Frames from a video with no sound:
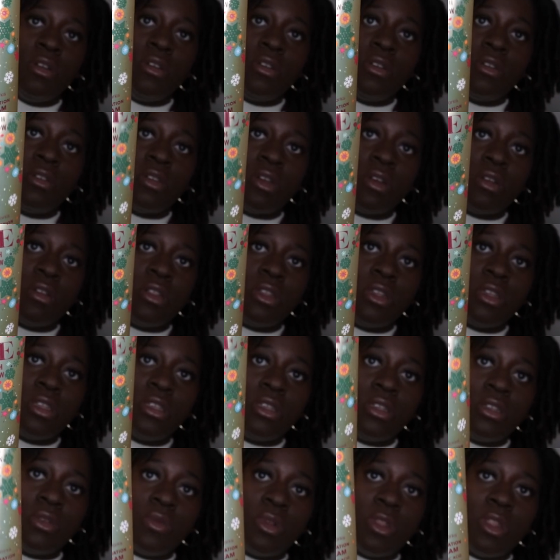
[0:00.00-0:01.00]
So
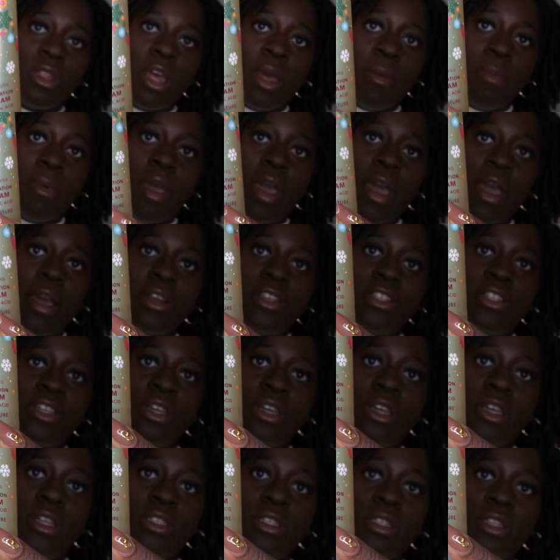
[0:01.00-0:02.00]
this is what that
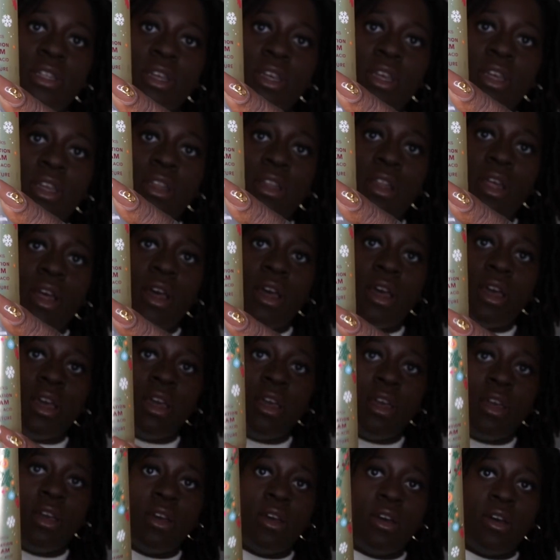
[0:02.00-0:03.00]
packaging is looking
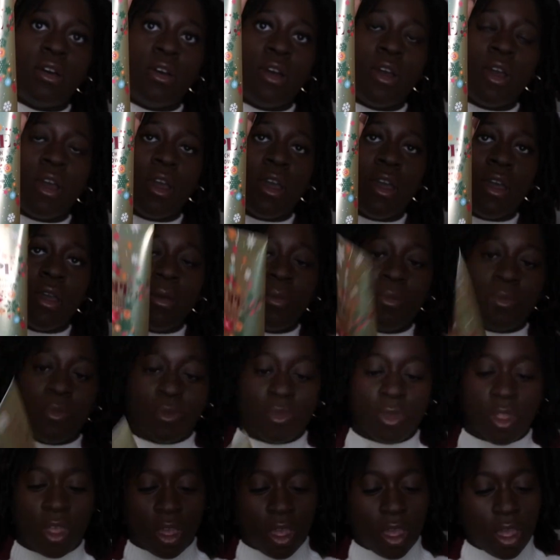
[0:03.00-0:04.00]
like, okay?
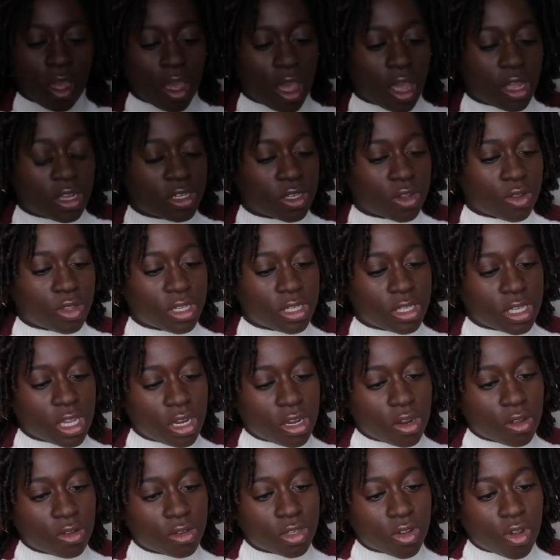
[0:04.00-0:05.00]
And so the
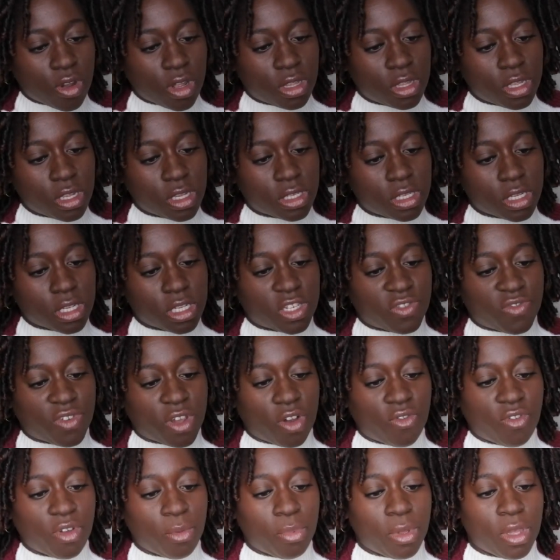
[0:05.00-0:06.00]
scent notes on this is
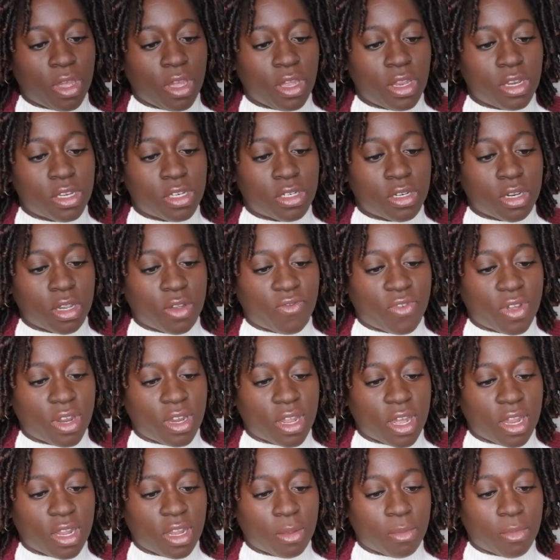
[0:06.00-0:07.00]
Velvet Peach,
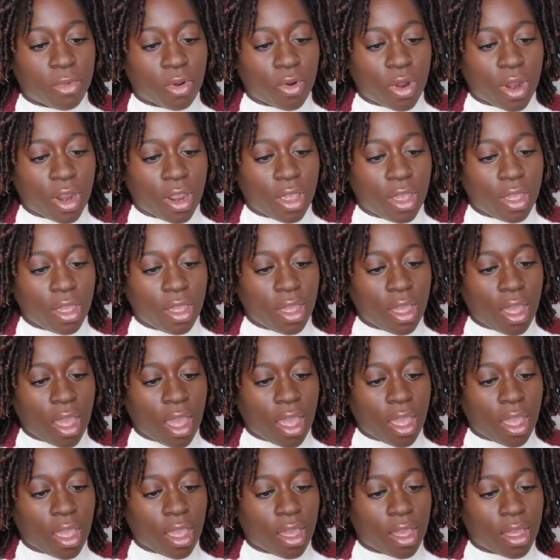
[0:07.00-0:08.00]
Vanilla Meringue,
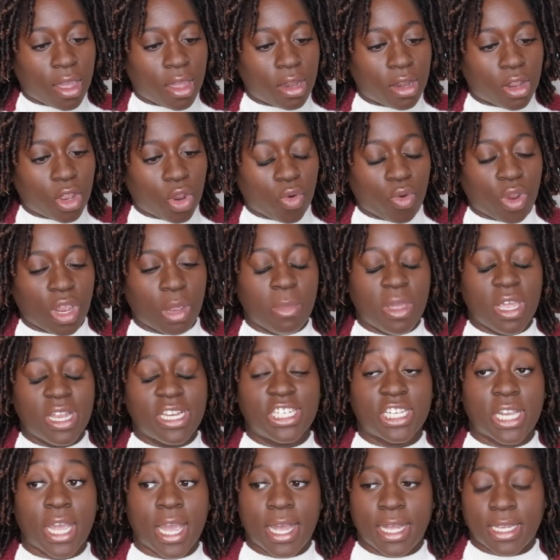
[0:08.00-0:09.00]
and Creamy
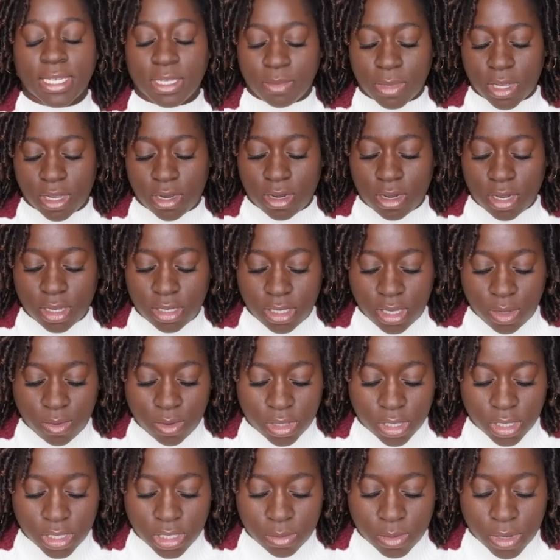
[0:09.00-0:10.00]
Jasmine. Let's see
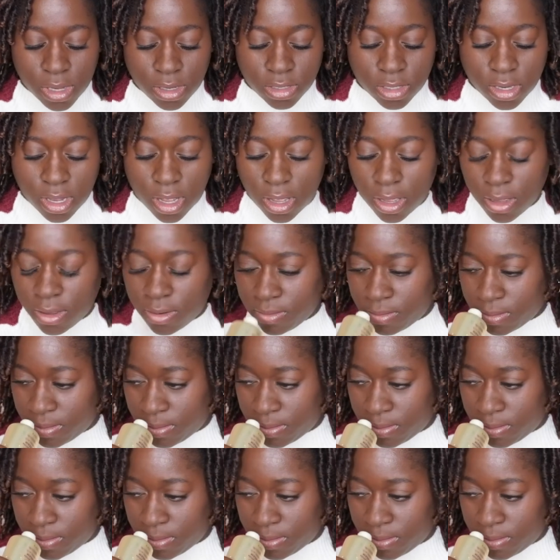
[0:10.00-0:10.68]
what this smells like.